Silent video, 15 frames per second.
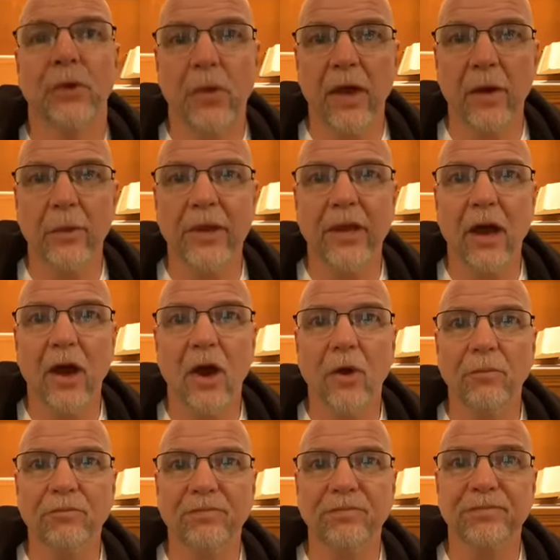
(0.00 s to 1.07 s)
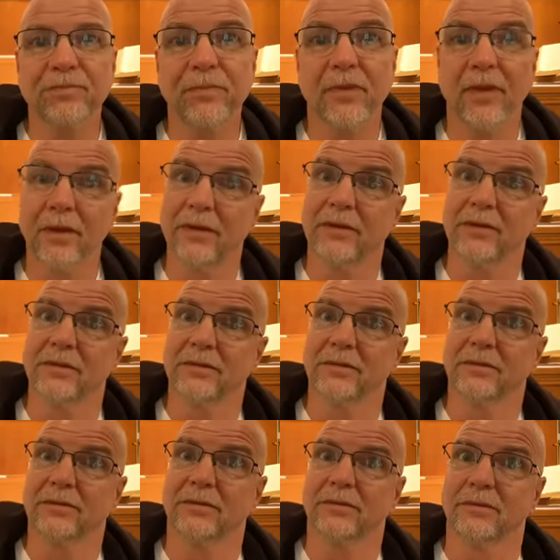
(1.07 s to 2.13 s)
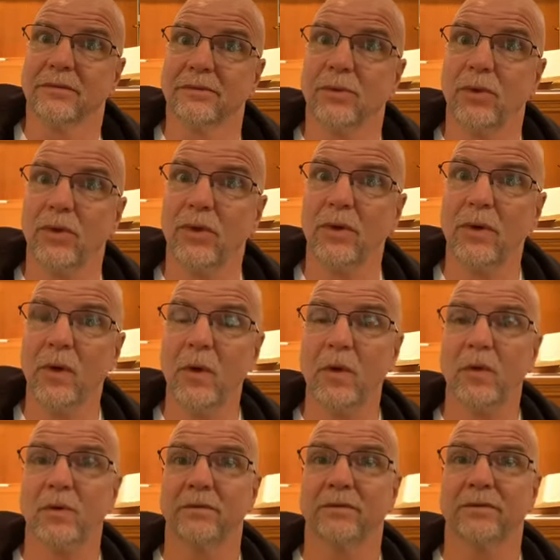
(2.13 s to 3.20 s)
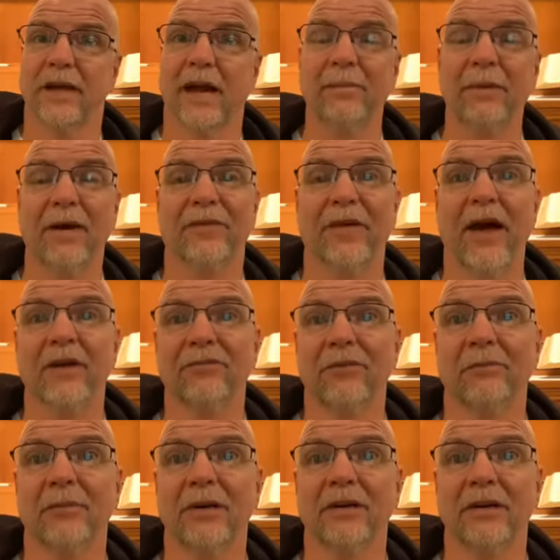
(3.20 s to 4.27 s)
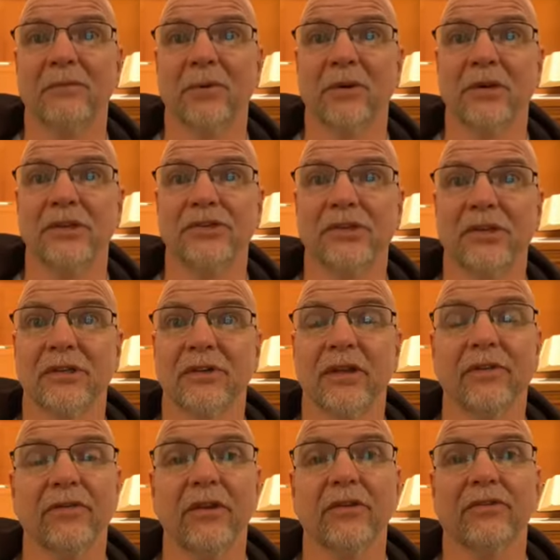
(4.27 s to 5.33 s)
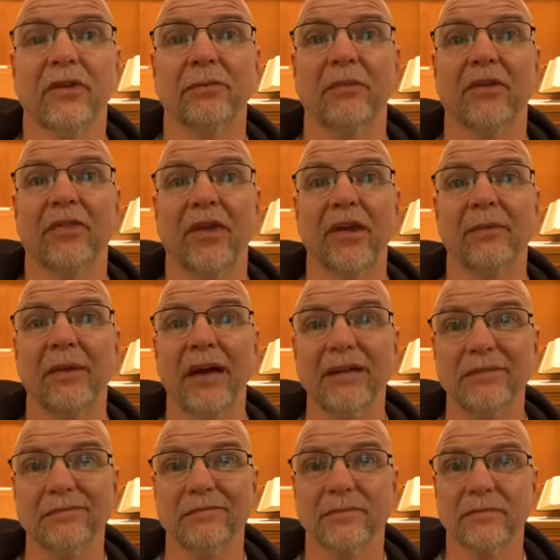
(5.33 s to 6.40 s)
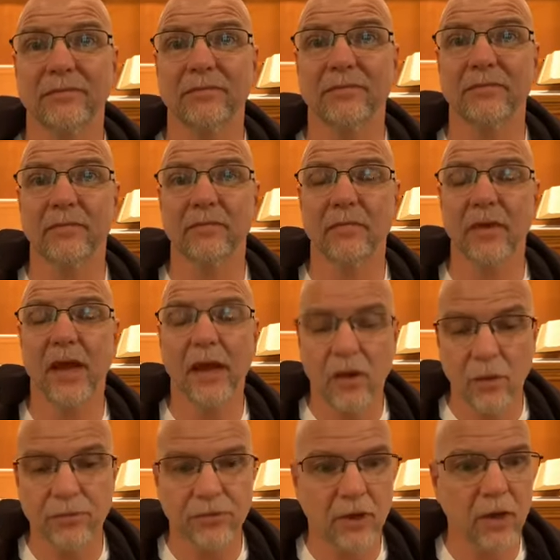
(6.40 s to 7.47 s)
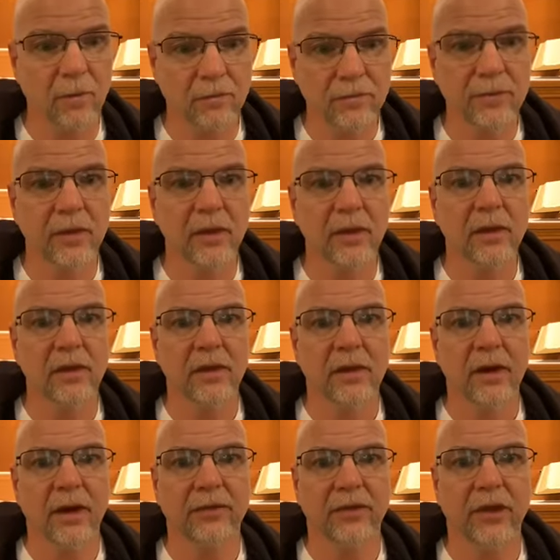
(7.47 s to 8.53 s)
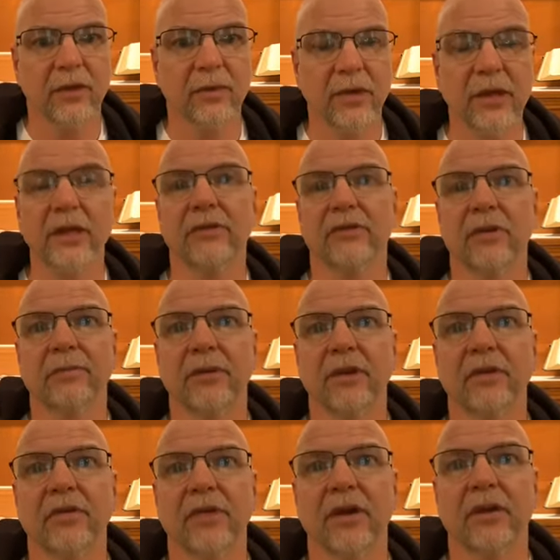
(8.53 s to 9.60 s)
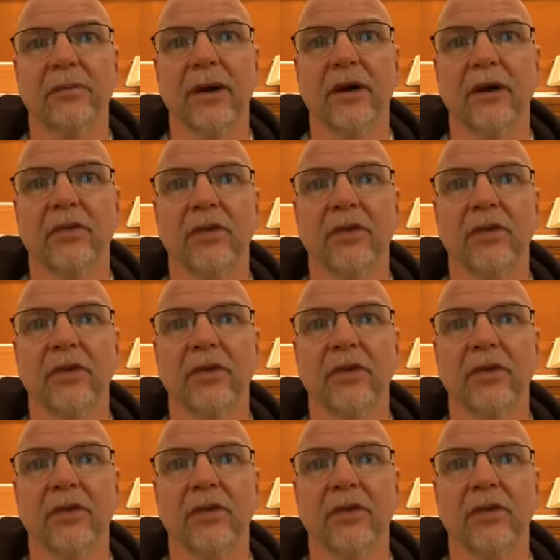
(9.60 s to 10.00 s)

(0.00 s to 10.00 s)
So there we go. Woo! How about that for Monday morning chill? Give you something to think about? I hope so. I think we need something to think about.